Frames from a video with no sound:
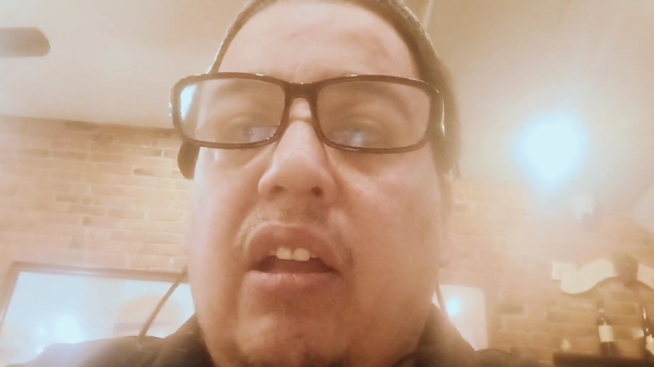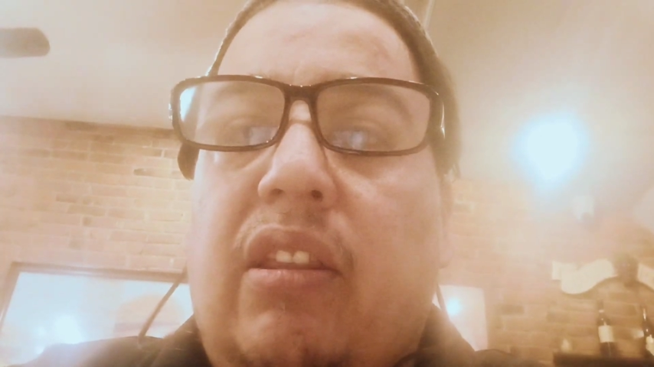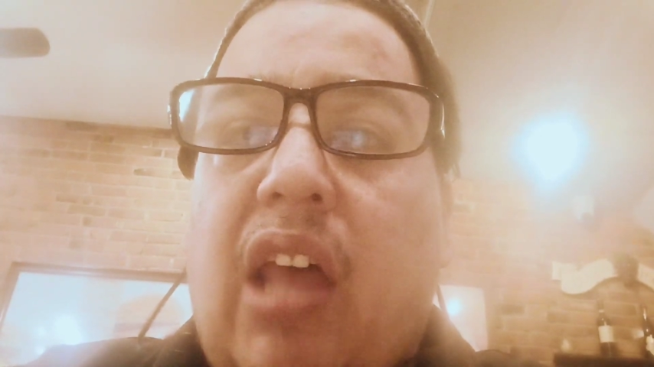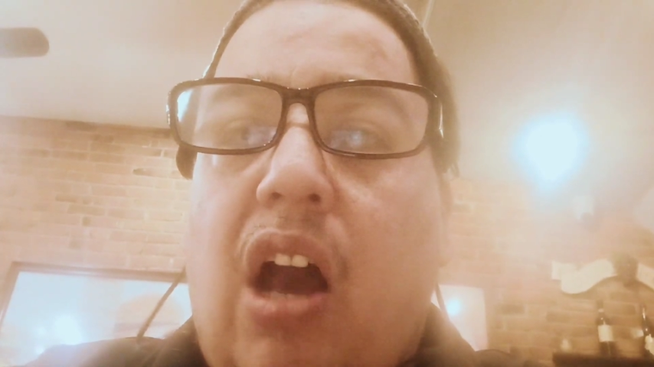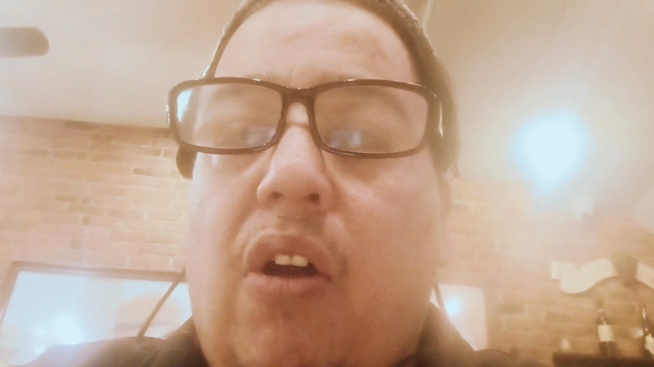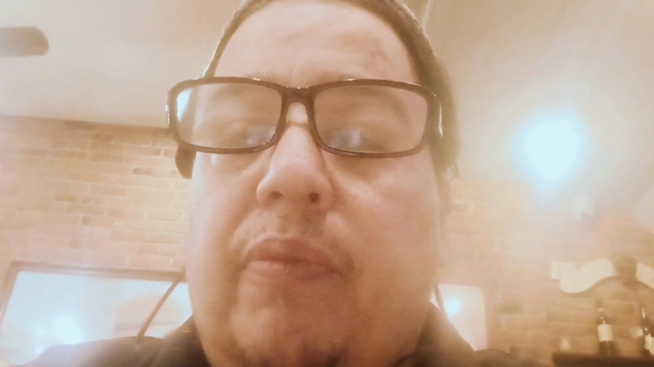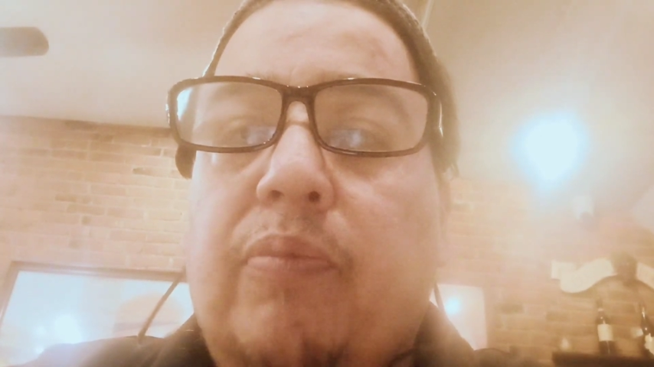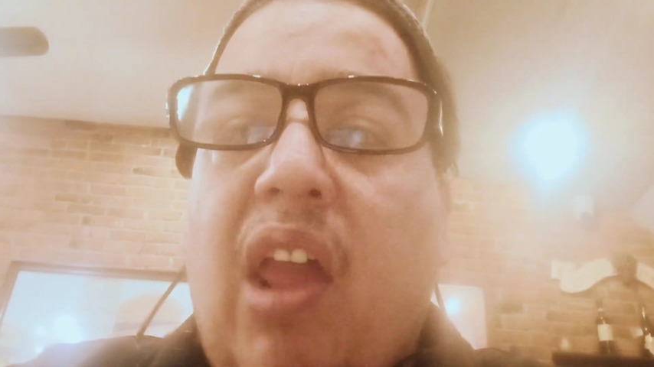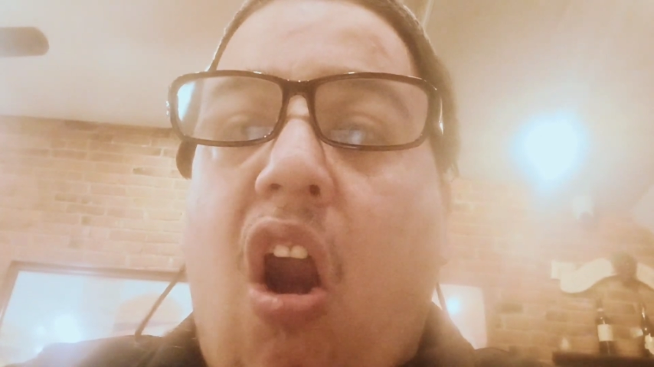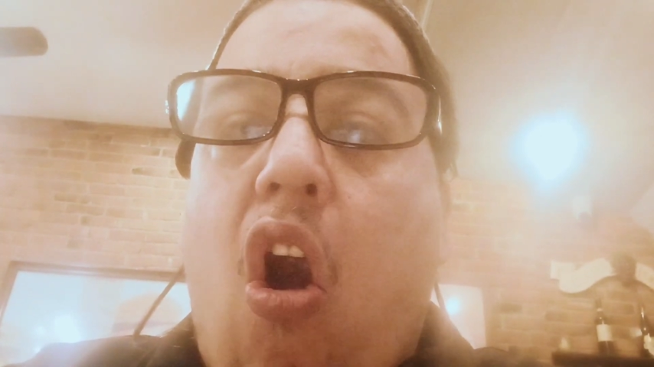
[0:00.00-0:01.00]
Now,
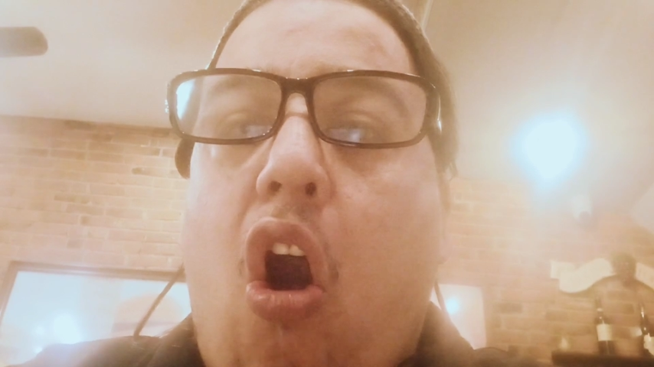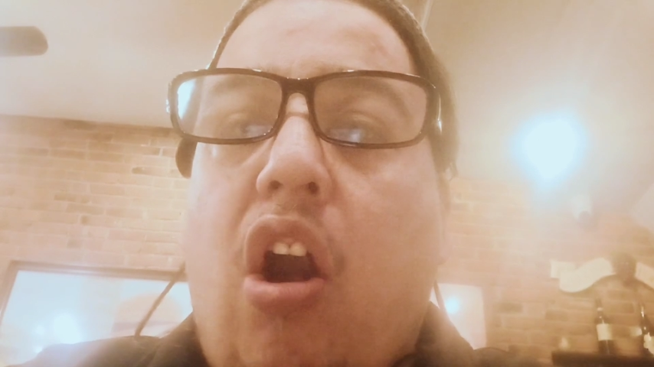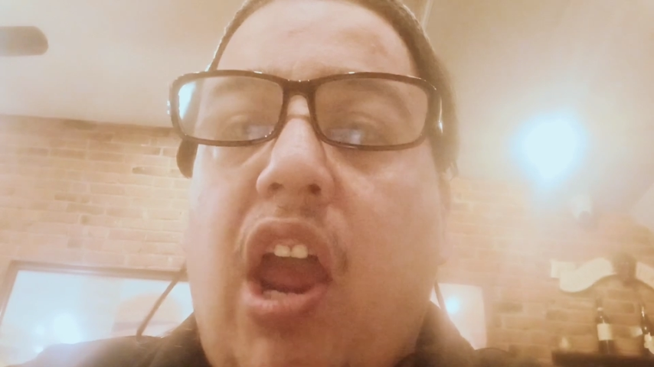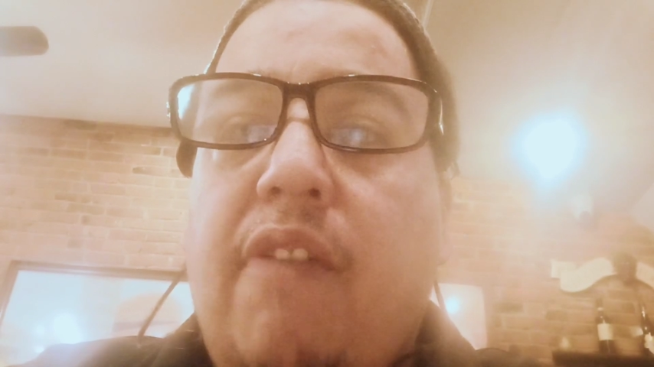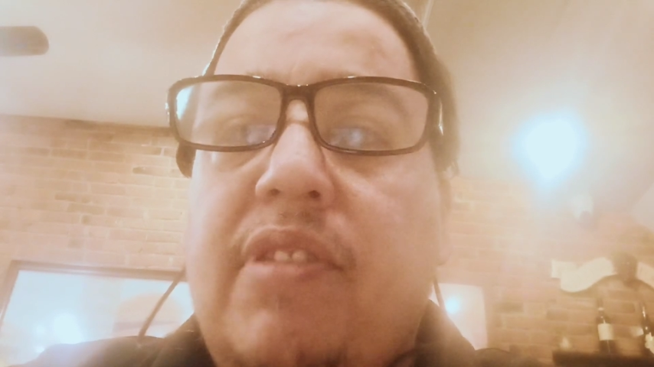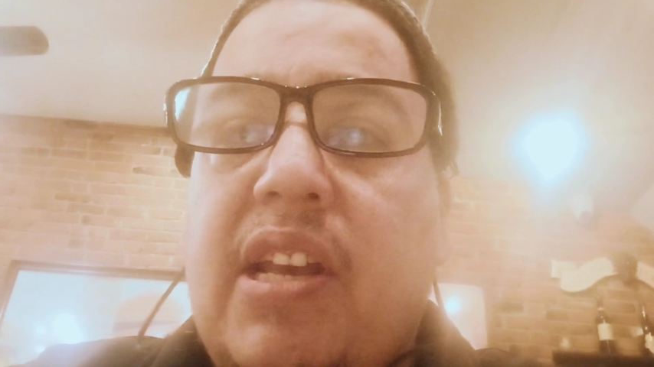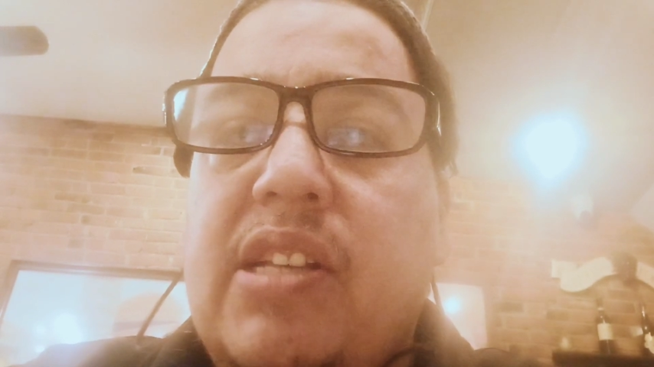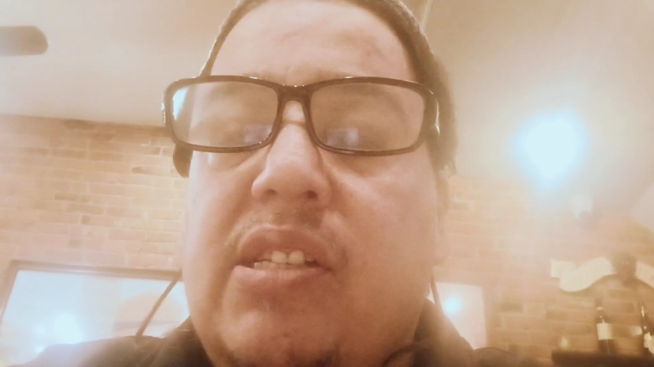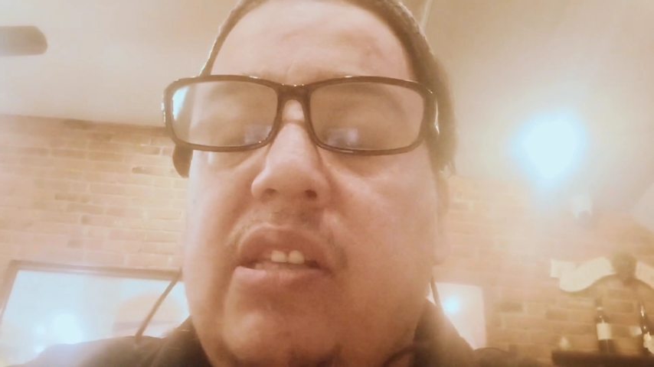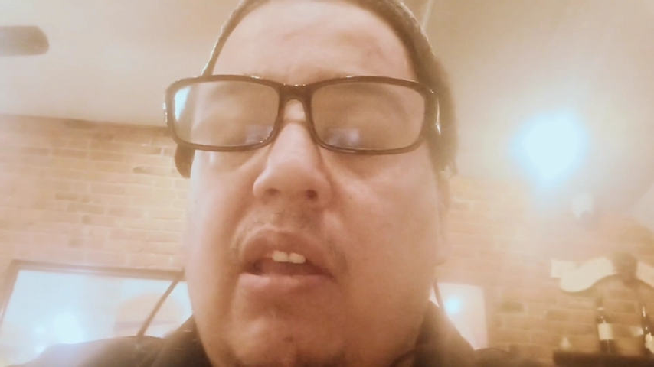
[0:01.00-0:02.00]
hard
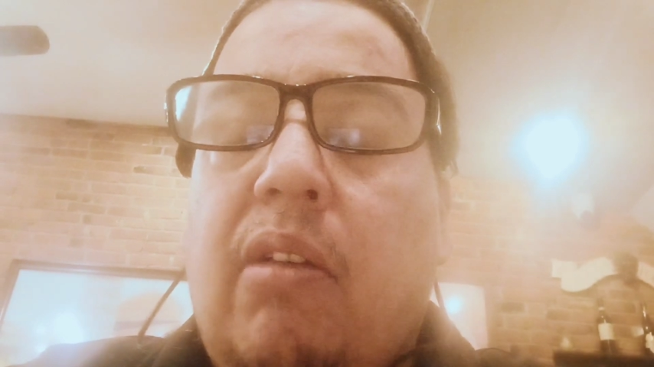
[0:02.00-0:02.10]
evidence,